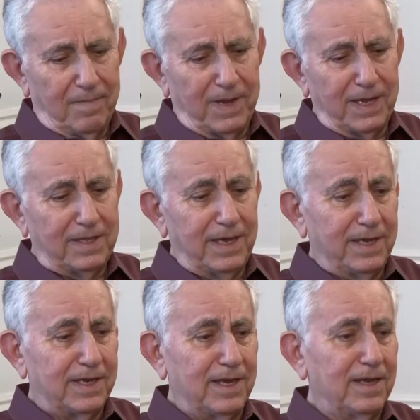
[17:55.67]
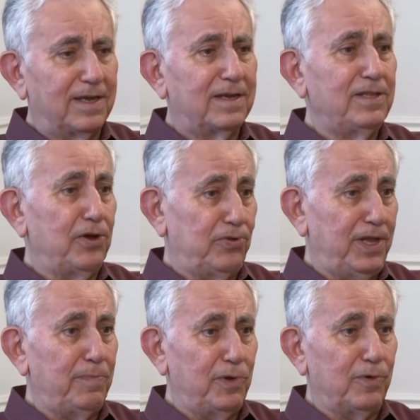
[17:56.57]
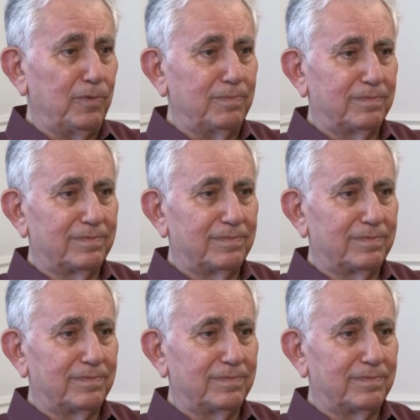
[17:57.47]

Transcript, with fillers: by taking neodymium,